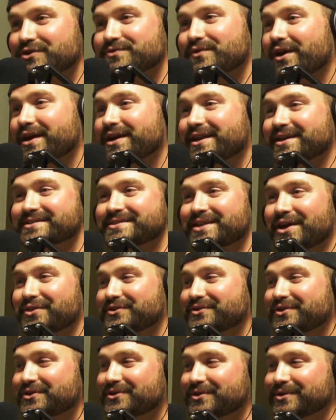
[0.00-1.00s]
First of all, it has
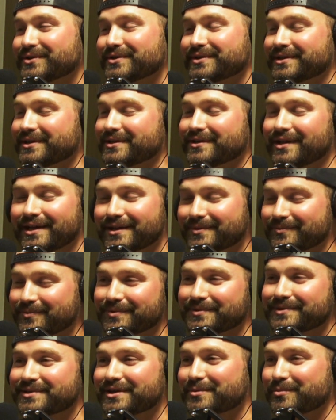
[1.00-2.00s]
nothing to do, like we
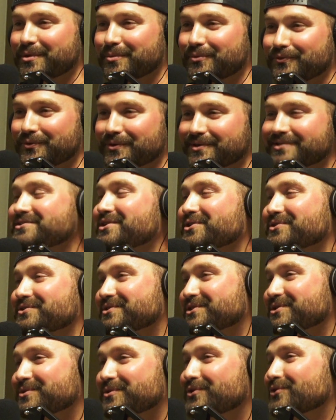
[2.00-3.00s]
were talking about before. It has
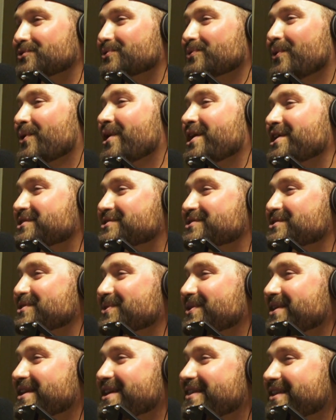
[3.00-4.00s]
nothing to do with race
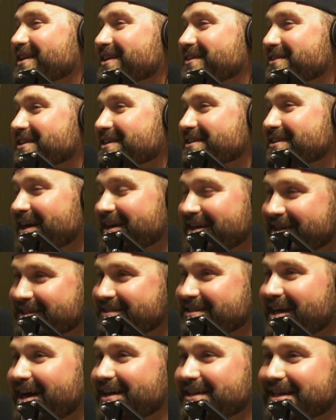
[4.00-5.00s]
or anything like that.
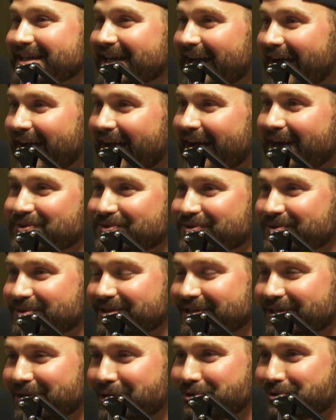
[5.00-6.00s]
It's not like
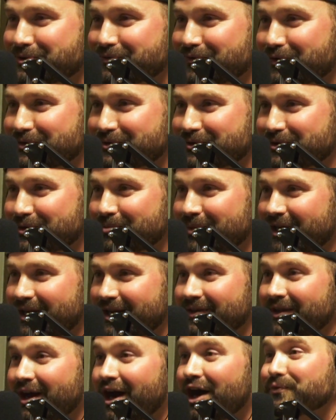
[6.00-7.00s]
actually controversial. But
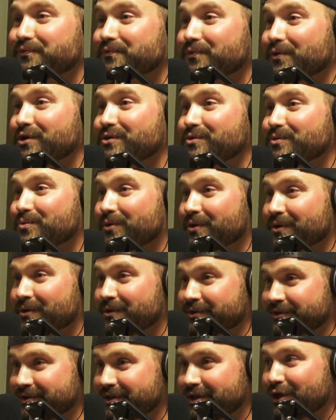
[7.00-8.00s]
in the off-road
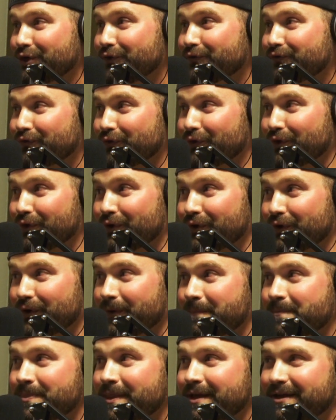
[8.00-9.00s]
world
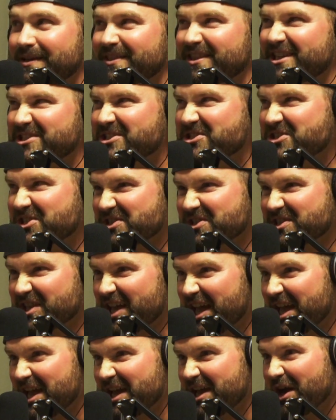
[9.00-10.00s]
for, let's just
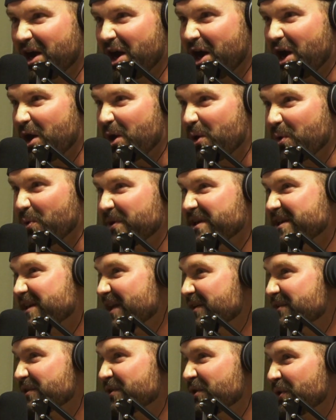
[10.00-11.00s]
say, a
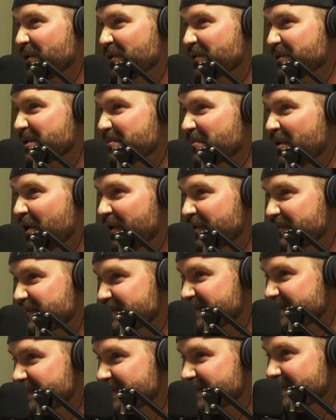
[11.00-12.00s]
weekend in early
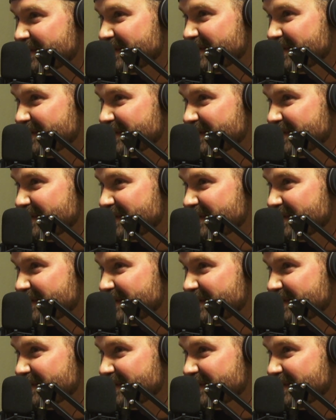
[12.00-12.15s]
March.